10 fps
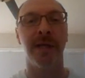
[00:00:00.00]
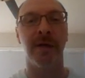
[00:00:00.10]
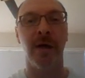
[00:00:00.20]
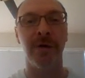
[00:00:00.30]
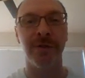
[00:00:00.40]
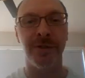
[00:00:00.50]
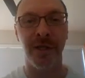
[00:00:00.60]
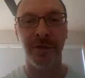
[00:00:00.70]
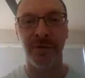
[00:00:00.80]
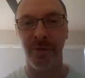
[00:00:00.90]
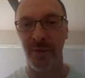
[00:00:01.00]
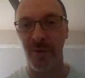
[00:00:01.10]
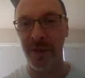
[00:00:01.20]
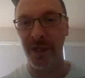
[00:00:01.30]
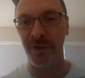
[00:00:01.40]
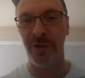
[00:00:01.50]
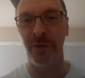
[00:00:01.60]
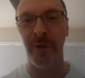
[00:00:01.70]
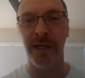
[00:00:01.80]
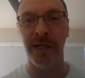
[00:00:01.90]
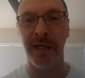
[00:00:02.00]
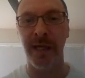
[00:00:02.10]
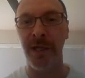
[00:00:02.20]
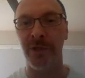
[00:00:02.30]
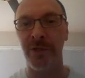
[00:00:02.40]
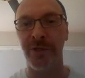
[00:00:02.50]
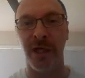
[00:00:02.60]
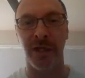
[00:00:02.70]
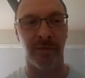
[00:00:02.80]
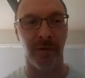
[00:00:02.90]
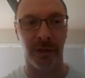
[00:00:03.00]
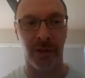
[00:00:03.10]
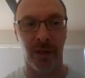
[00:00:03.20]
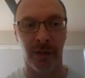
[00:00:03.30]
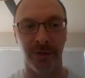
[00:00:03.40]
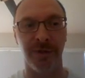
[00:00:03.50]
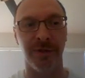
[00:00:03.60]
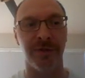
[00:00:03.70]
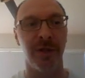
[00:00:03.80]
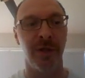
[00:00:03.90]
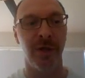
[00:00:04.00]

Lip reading: Now it also says that we get 2 NADHs out of glycolysis.